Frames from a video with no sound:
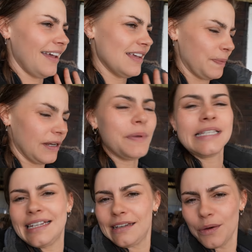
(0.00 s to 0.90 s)
it's been a
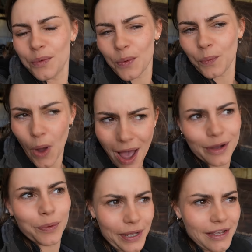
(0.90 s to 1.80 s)
busy
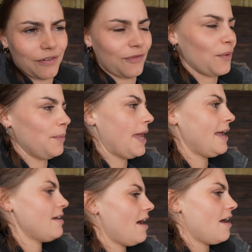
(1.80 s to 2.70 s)
work week for
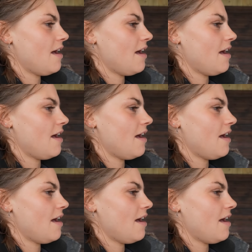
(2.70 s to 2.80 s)
me,